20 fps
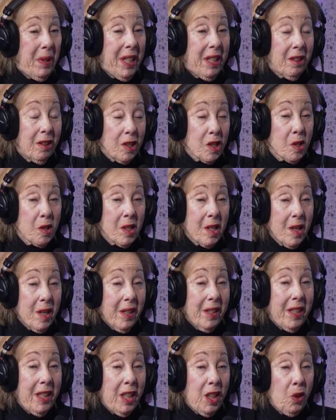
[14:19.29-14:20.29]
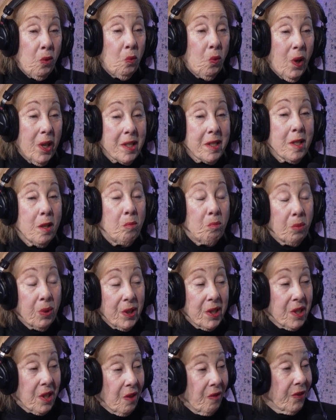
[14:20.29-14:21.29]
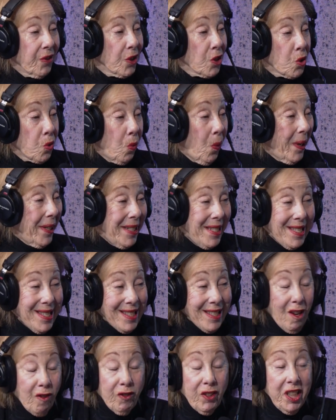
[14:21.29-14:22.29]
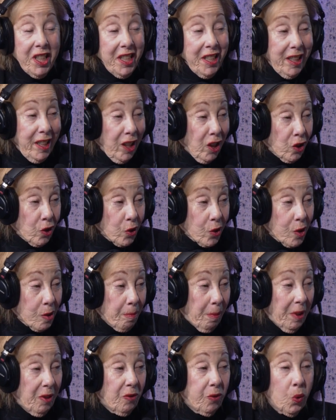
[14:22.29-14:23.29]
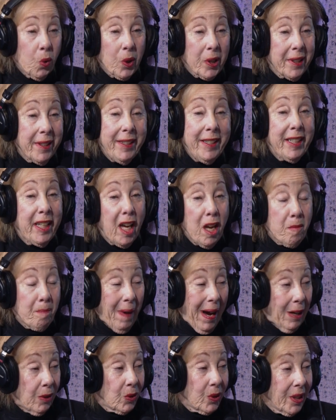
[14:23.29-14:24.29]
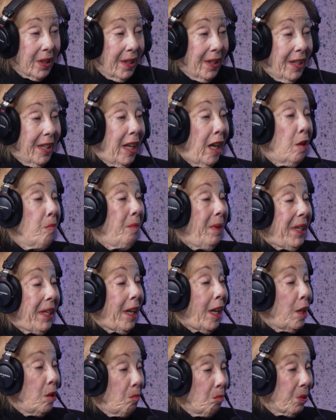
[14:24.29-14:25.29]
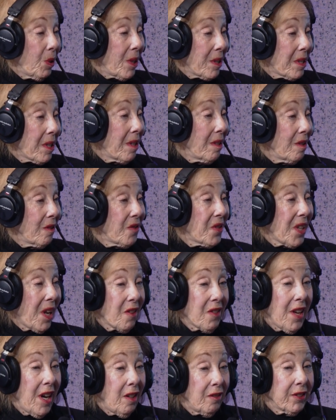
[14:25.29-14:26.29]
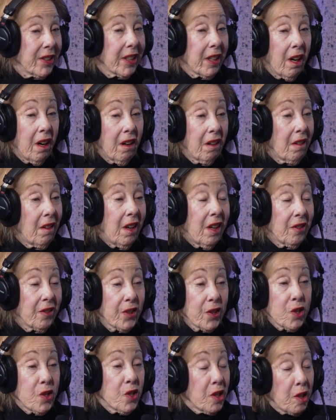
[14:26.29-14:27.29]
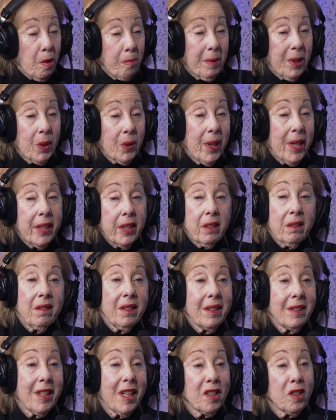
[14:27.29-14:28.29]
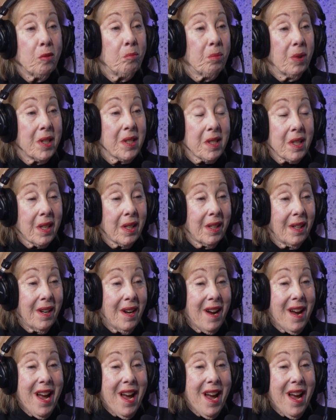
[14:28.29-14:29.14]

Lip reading: Because he was in prison for 27 years before he came out and became president of South Africa, first democratically elected president.